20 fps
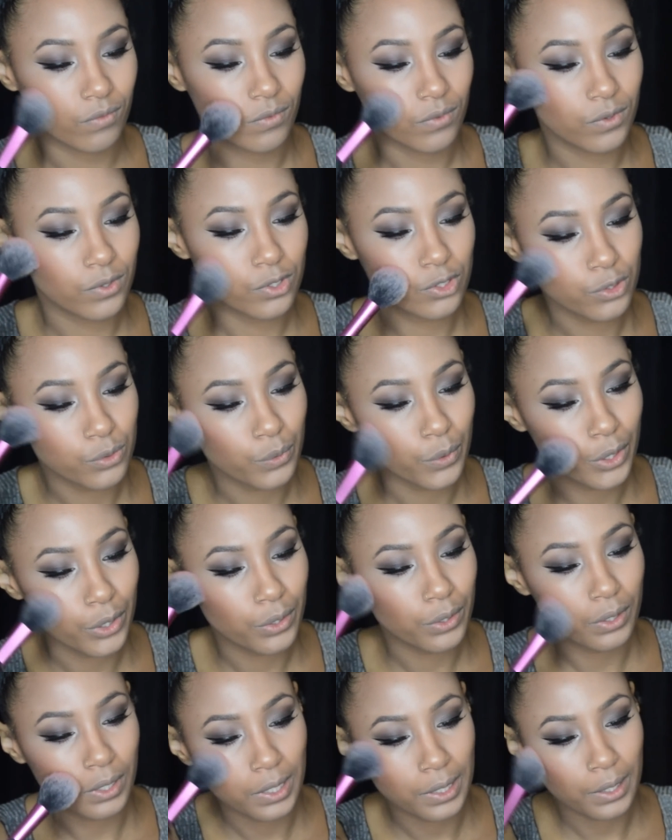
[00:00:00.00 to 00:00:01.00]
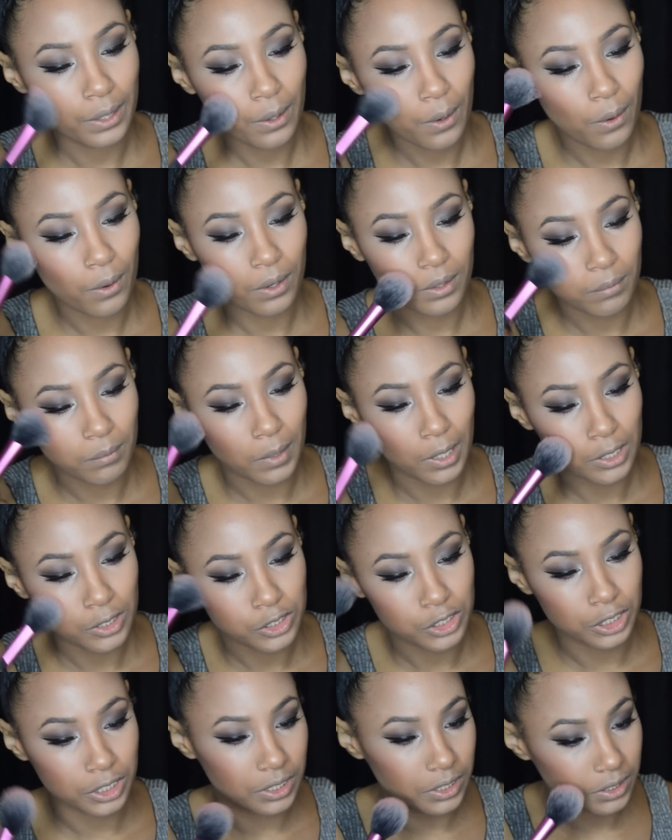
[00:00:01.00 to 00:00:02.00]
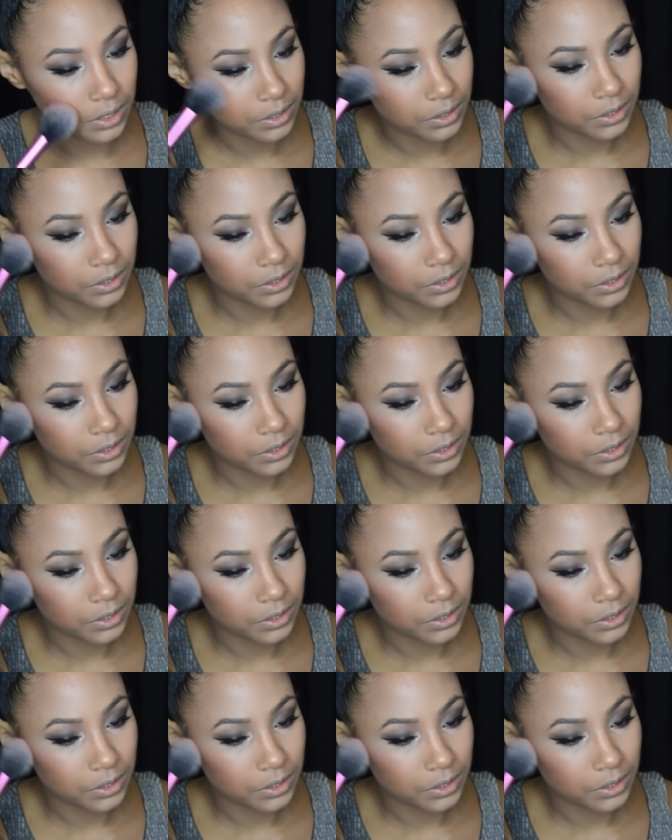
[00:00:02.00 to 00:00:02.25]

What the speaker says: swirling on my cheek.